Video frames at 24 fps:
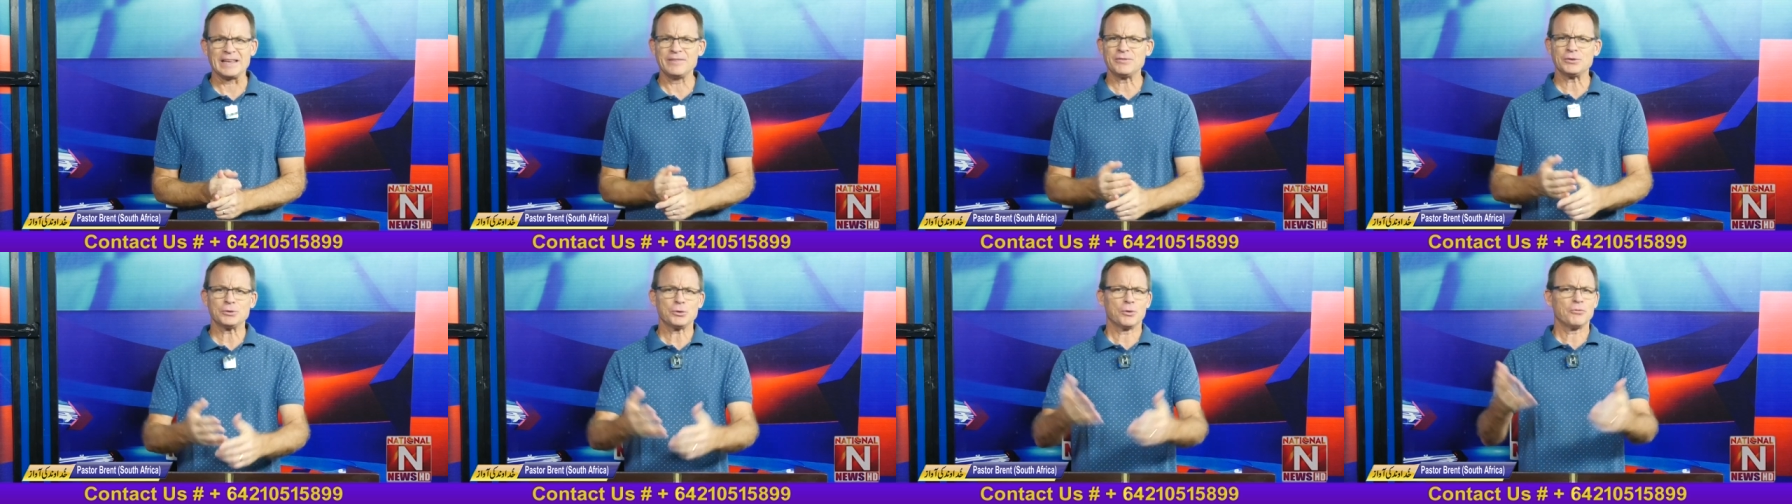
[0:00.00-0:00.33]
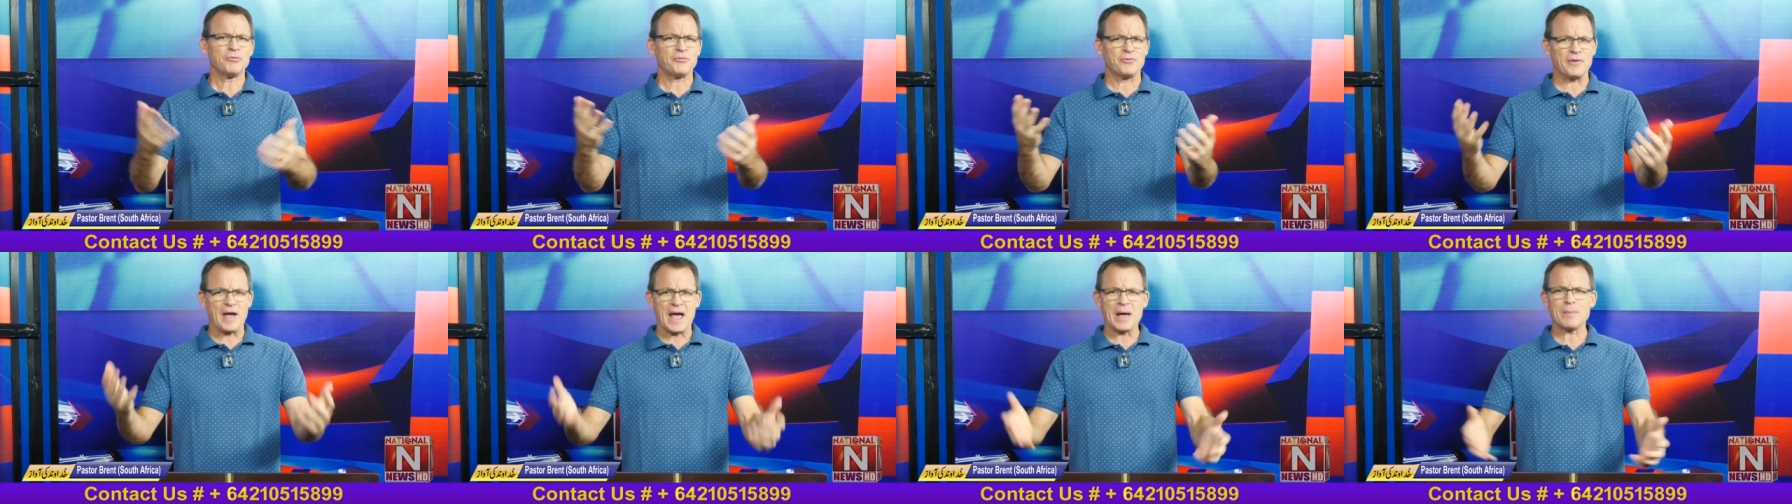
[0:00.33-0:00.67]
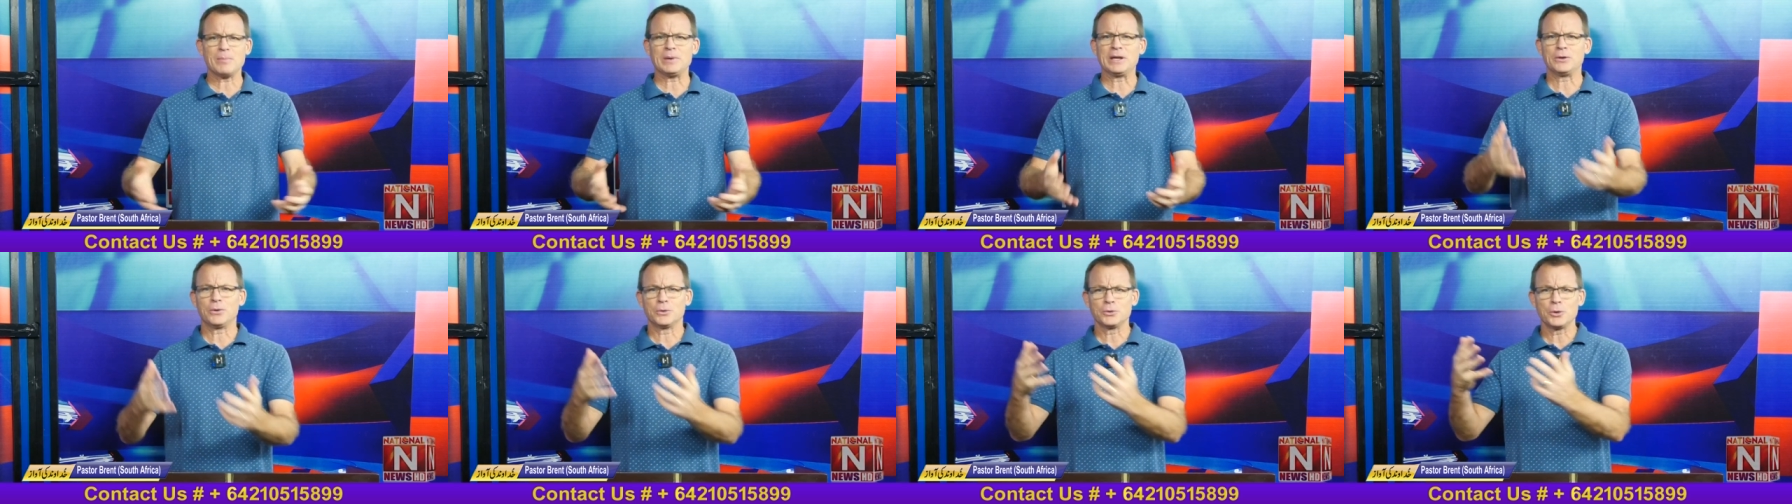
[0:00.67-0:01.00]
even your
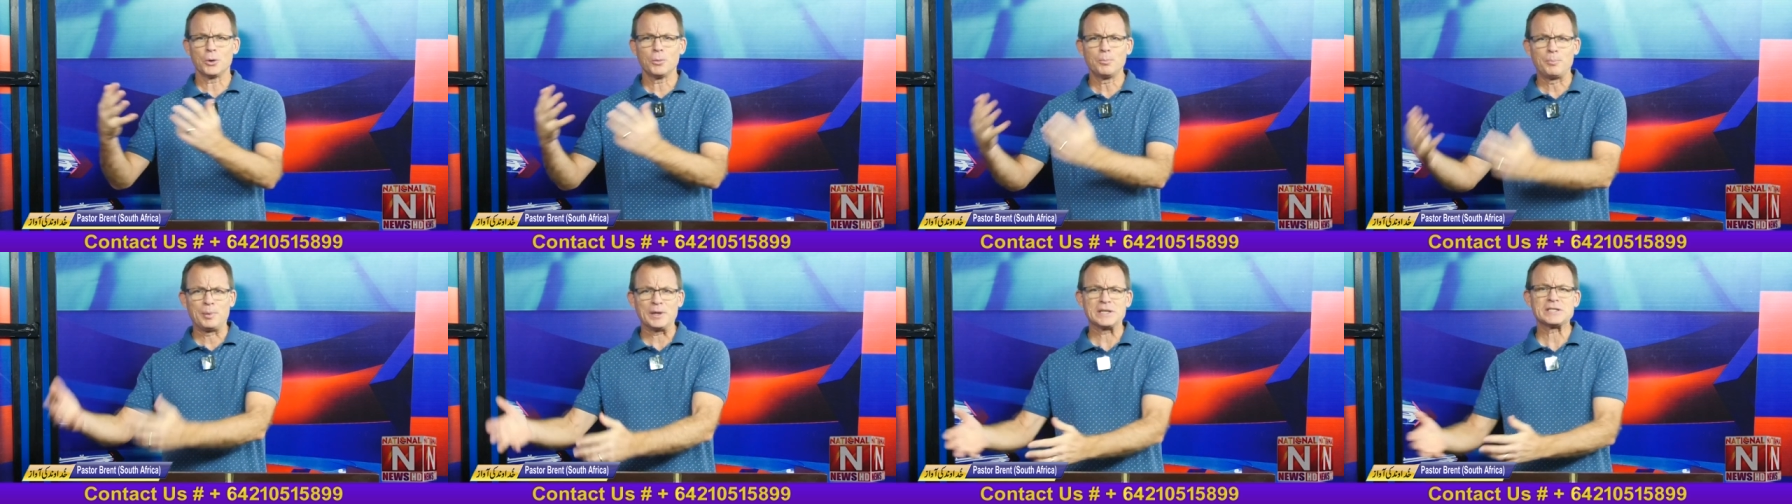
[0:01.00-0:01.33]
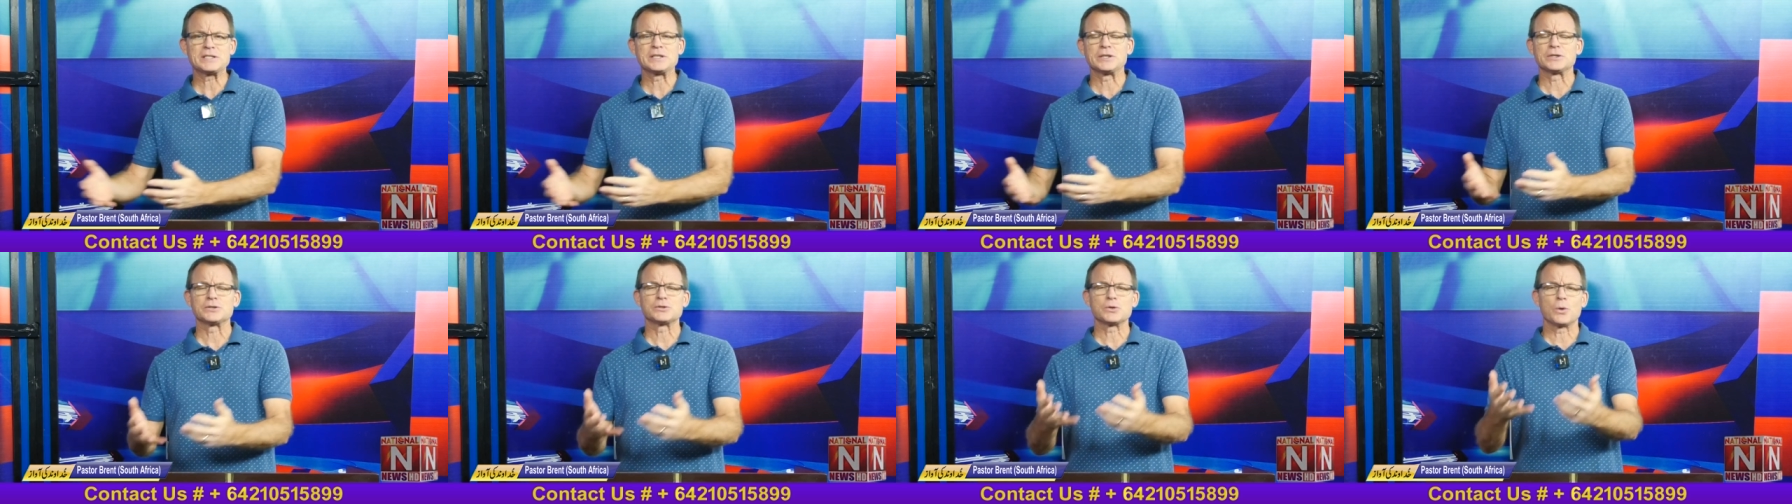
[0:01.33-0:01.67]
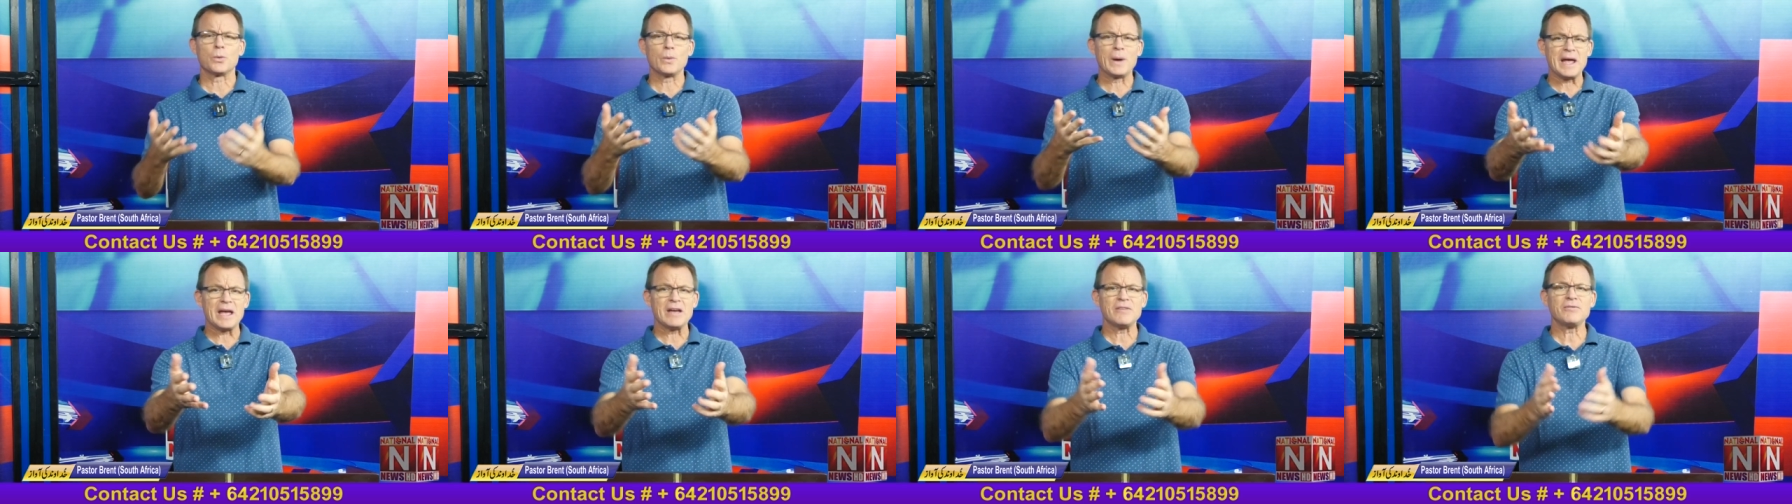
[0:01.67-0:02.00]
family or your business
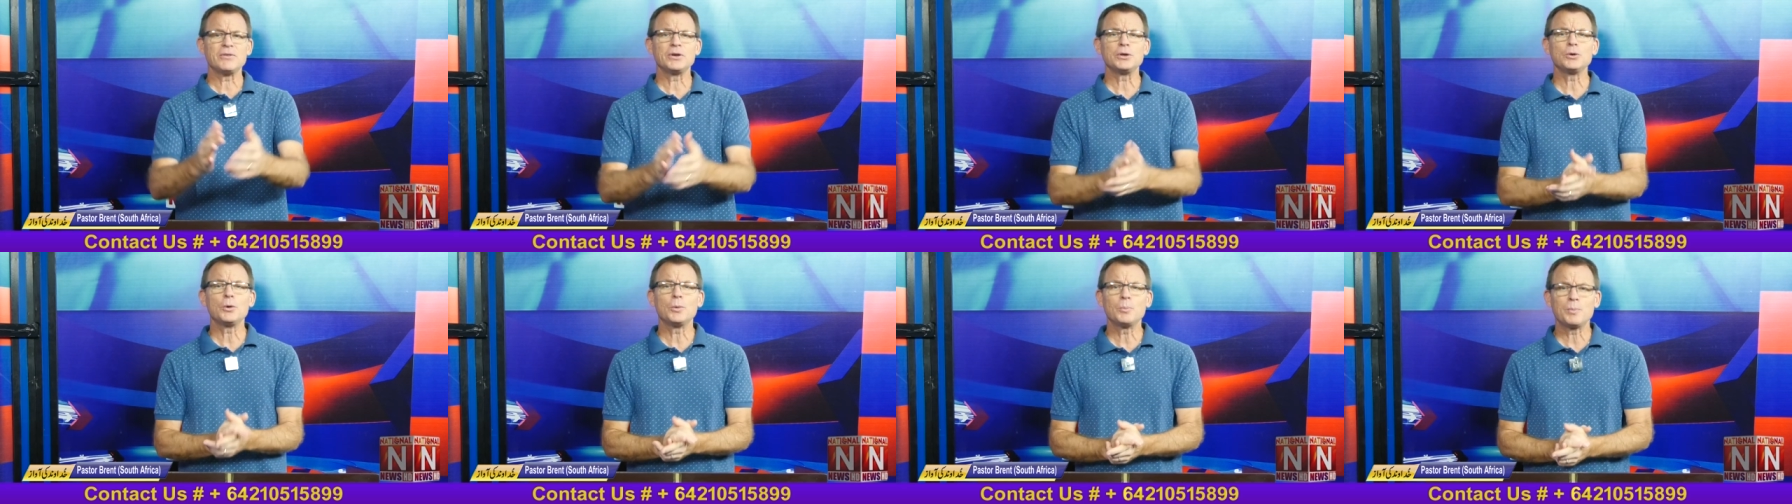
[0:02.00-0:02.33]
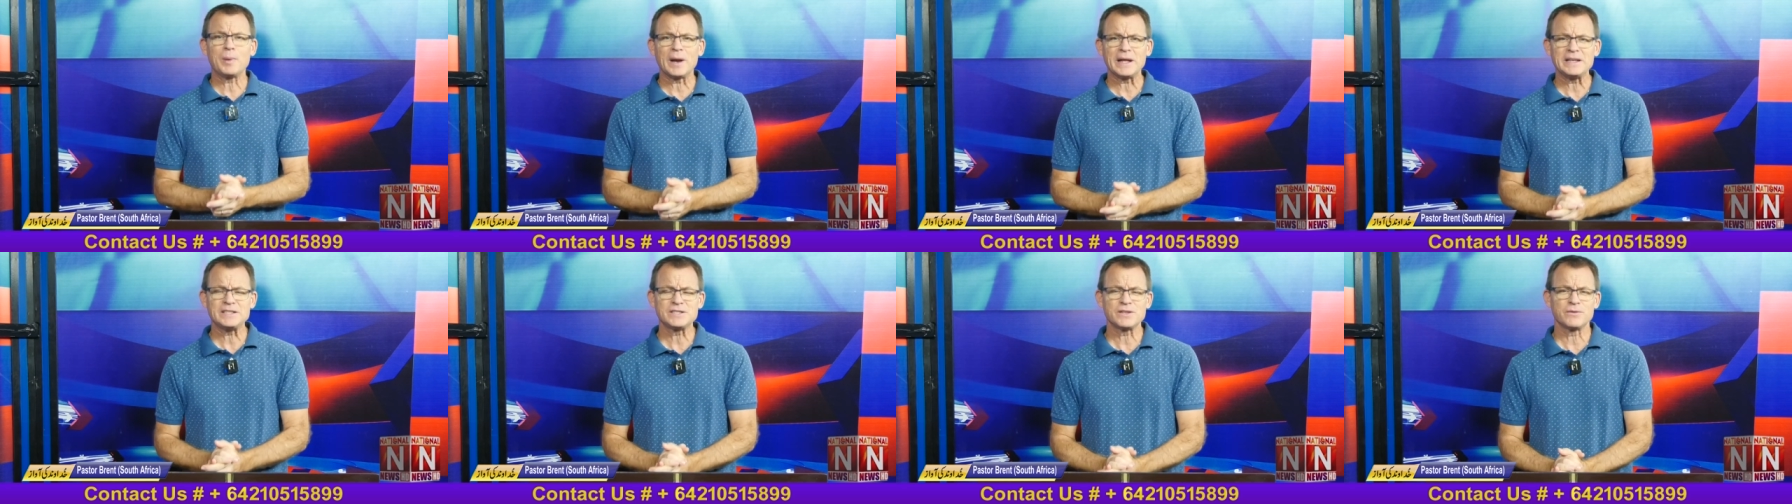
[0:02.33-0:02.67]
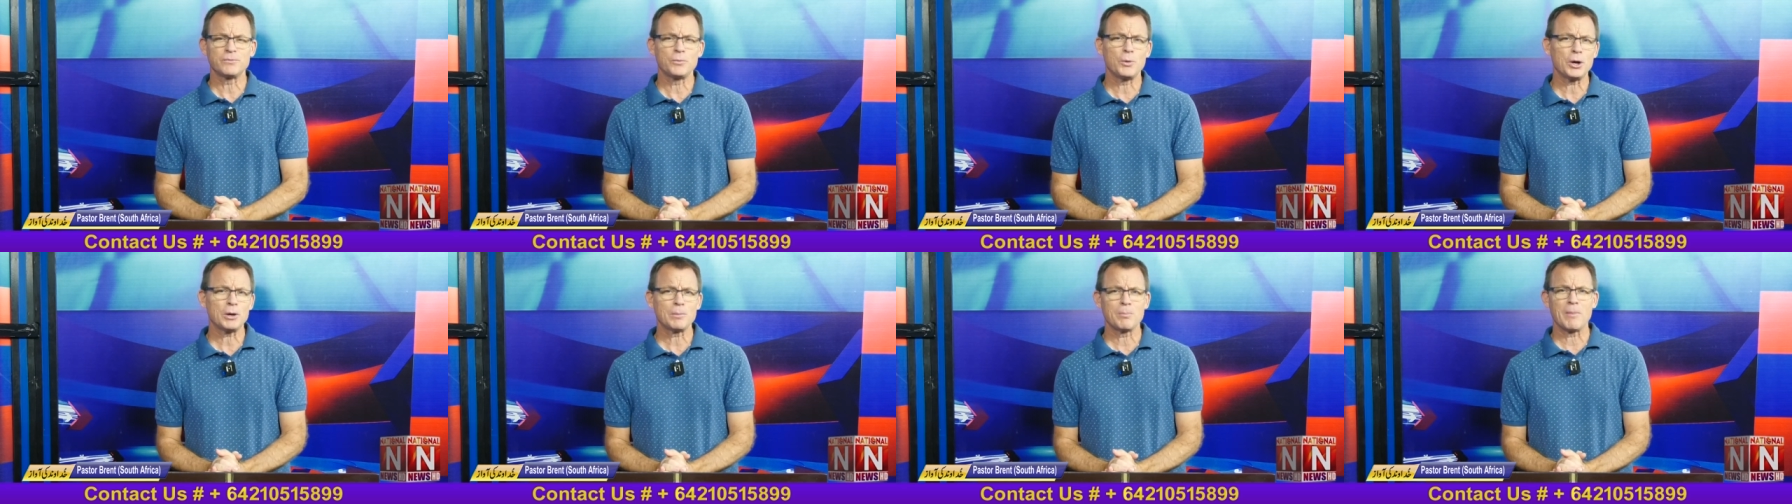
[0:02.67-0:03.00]
or wherever your place of
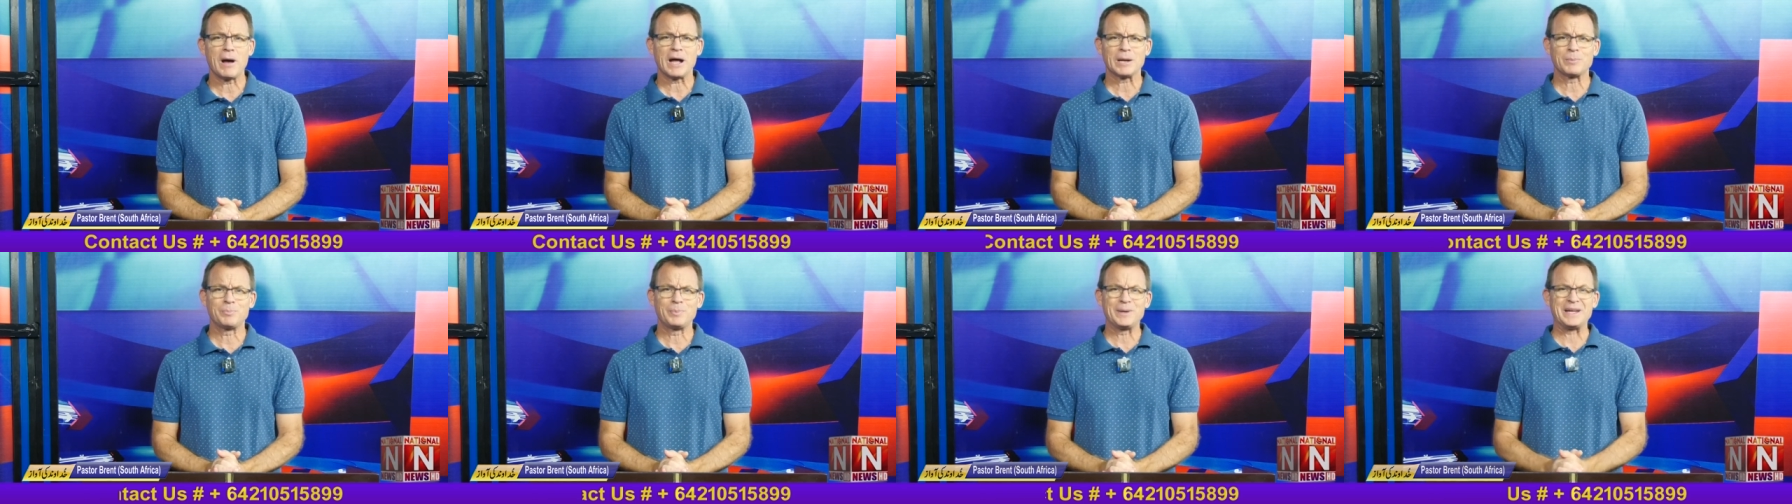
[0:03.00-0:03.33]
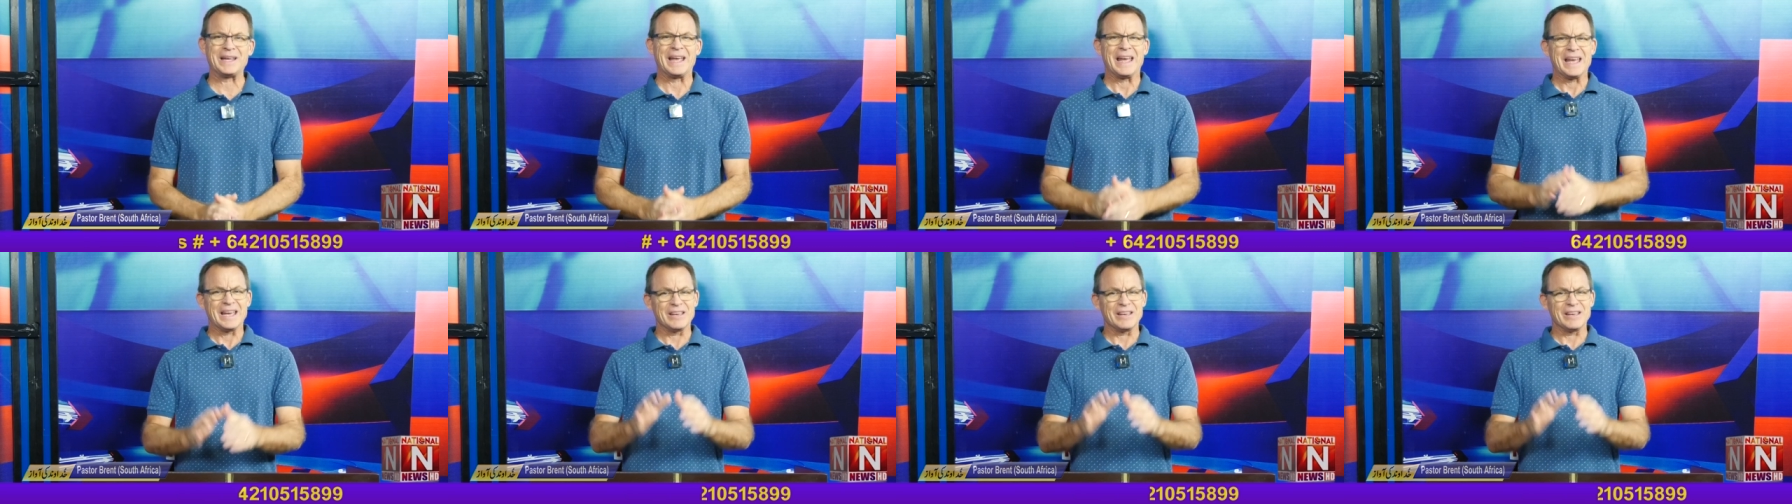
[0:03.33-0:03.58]
work might be.